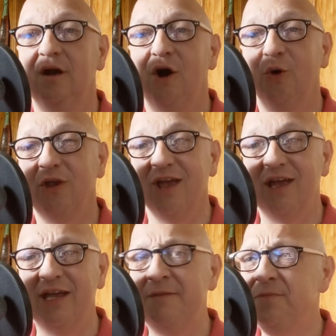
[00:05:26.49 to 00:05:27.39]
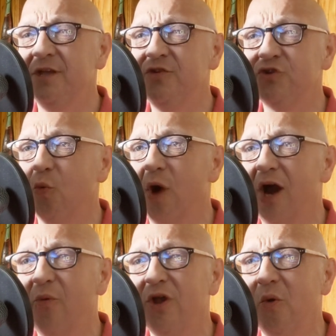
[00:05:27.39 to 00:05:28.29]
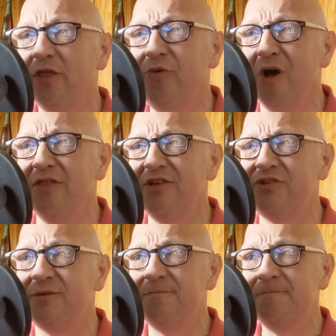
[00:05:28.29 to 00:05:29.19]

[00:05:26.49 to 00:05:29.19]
Okay, so why are we going through all this?